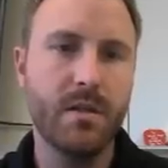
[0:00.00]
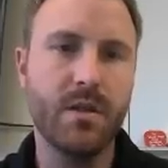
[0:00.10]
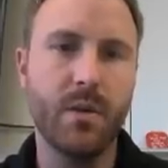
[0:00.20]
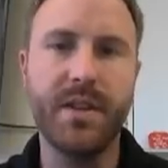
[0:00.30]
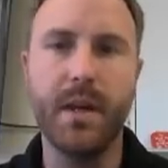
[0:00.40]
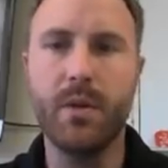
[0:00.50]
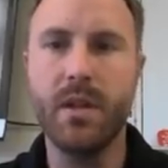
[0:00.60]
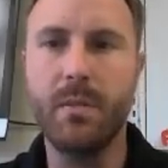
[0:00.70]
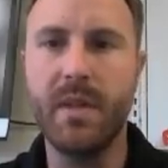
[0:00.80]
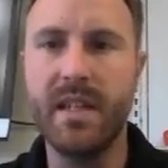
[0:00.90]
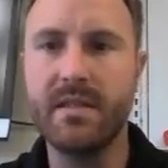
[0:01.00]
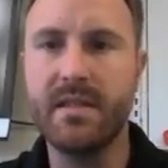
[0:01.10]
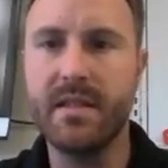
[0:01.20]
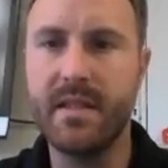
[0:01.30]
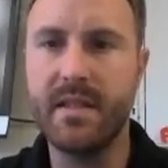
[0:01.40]
So what that really
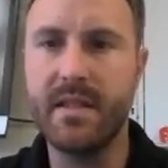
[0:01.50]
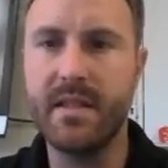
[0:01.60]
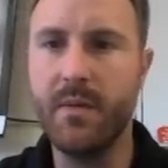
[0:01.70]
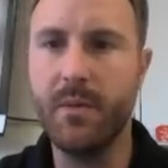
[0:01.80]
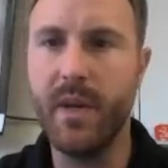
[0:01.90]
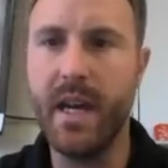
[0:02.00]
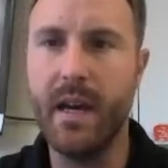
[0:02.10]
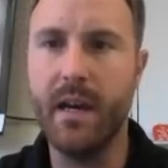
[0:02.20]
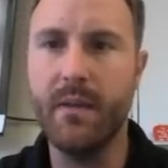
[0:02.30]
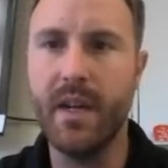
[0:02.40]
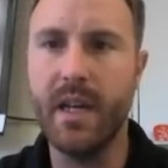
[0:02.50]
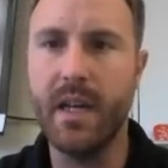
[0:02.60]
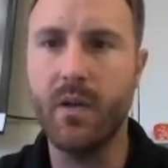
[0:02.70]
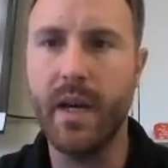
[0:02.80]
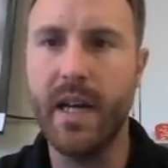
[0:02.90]
means is that if we have a
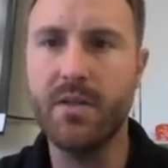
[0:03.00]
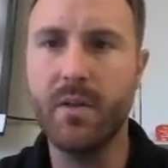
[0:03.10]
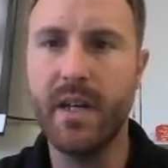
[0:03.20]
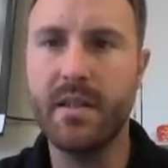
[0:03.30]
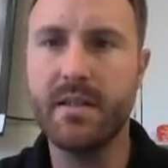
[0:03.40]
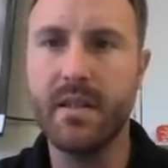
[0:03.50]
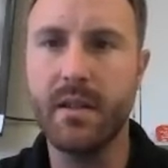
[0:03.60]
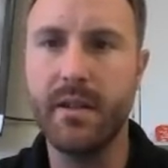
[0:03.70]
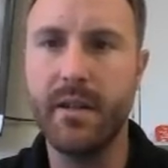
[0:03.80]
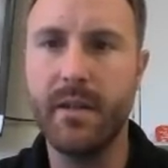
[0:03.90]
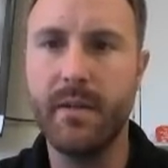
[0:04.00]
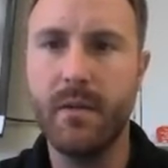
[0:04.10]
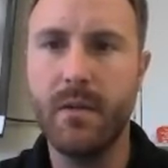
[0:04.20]
graduated cylinder,